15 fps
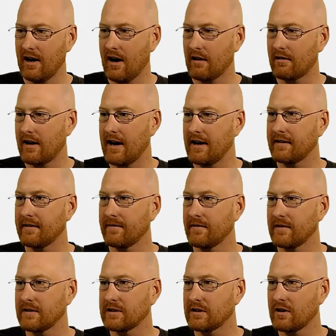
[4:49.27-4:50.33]
All right.
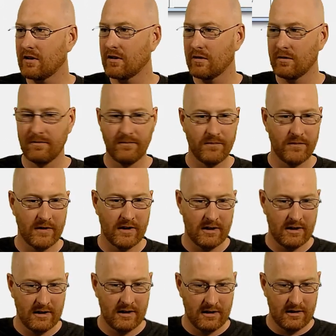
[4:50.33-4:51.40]
So
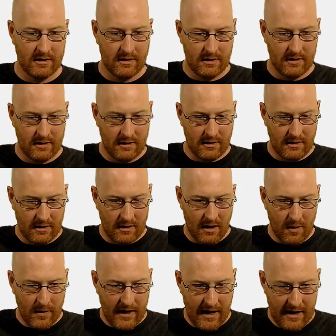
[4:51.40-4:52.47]

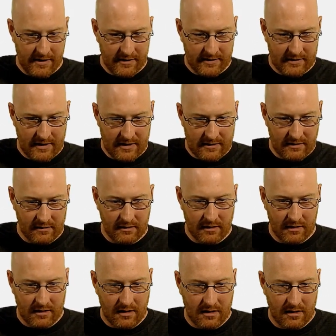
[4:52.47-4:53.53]
okay, this doesn't
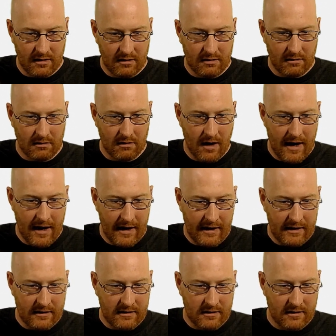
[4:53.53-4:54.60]
look
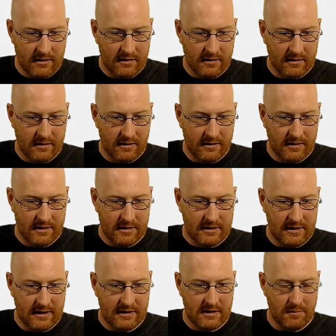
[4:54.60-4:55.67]
great. This
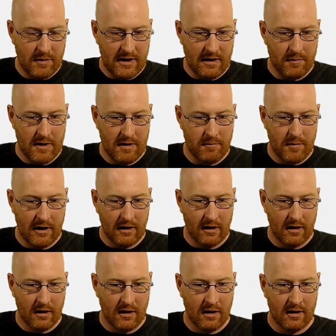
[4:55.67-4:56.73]
needs to be a bit
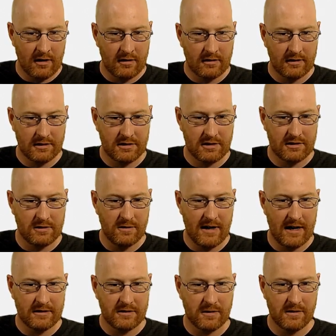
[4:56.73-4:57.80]
bigger. Let's just do
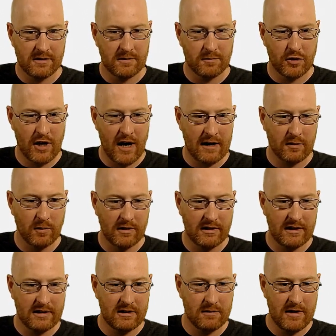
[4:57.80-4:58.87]
that. So the subtract one
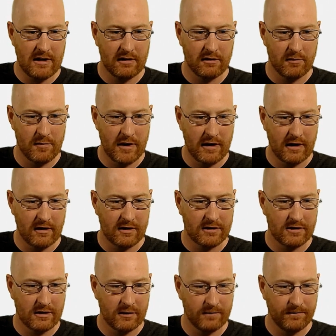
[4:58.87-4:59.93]
needs to be a little bigger.
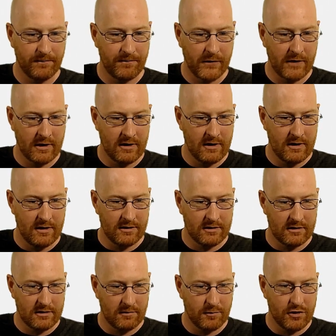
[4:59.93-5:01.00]
So
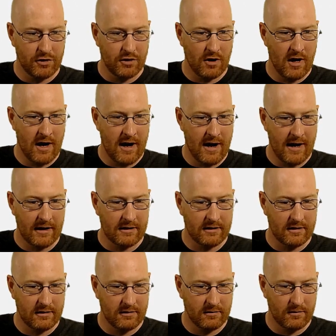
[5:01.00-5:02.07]

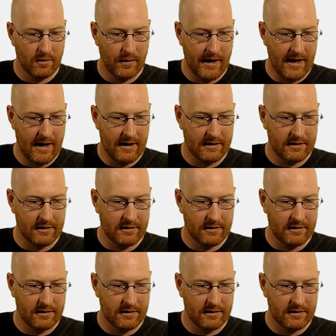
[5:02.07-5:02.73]
subtract, where are we at?